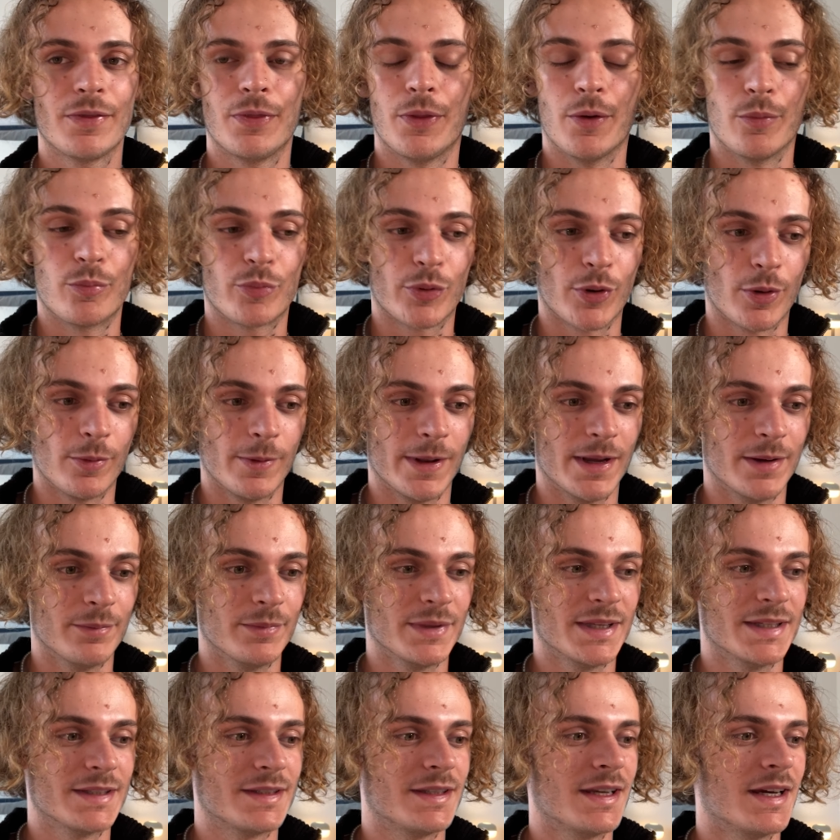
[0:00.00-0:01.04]
the
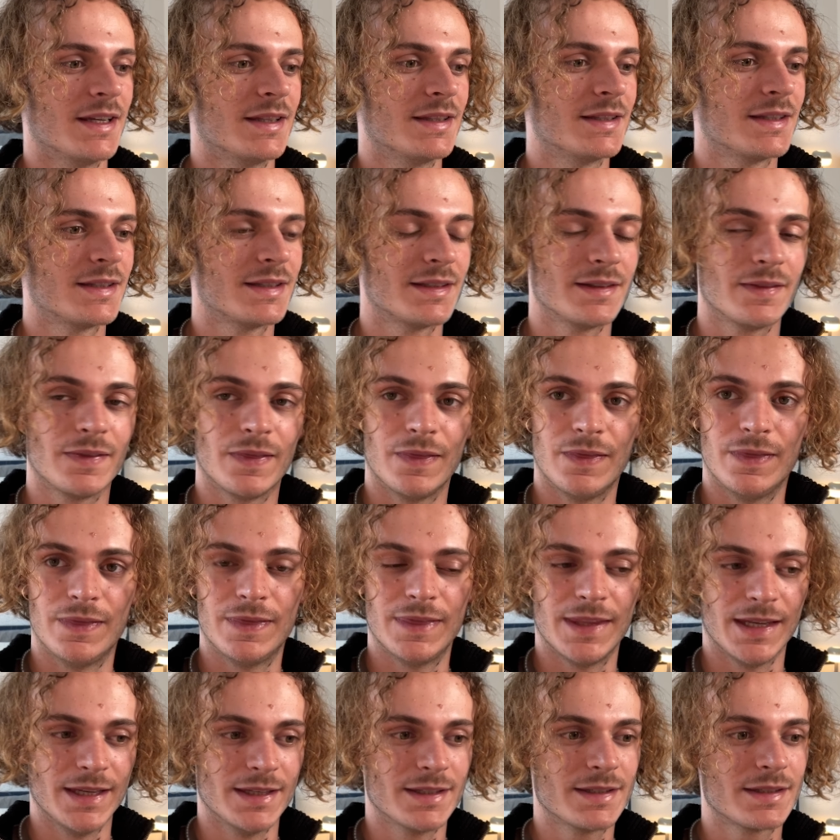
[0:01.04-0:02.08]
problem is that
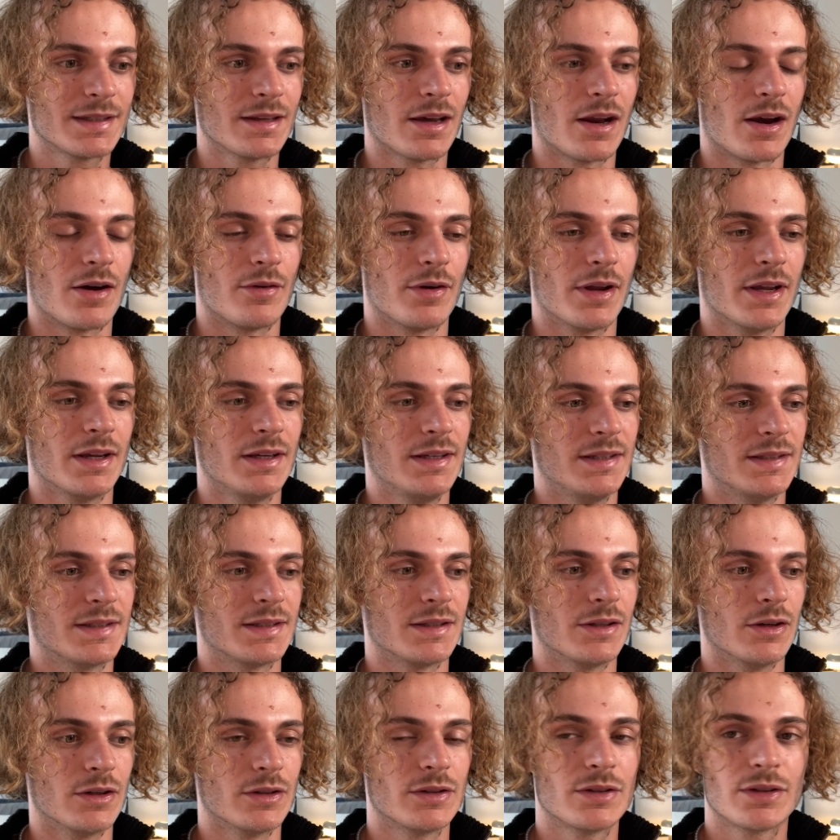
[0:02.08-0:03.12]
this array
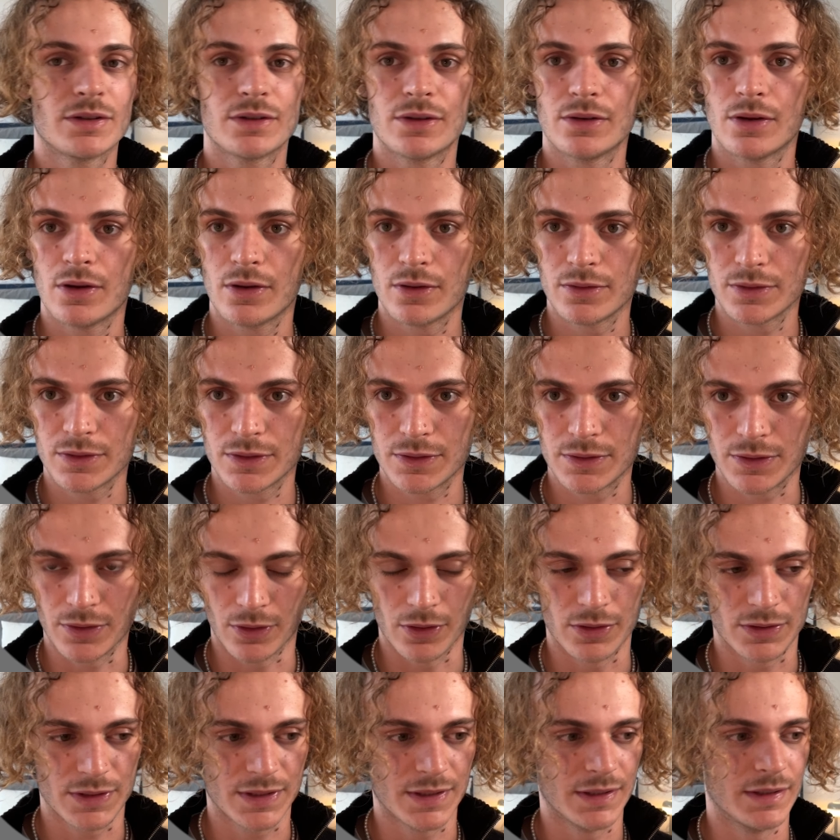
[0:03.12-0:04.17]
is not
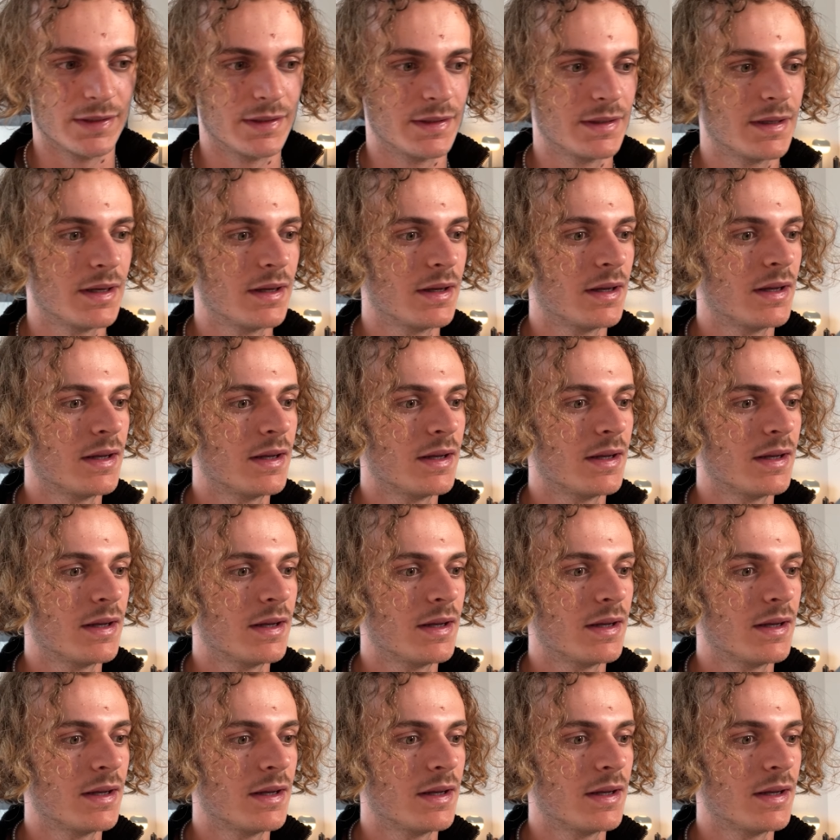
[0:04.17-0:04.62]
sorted.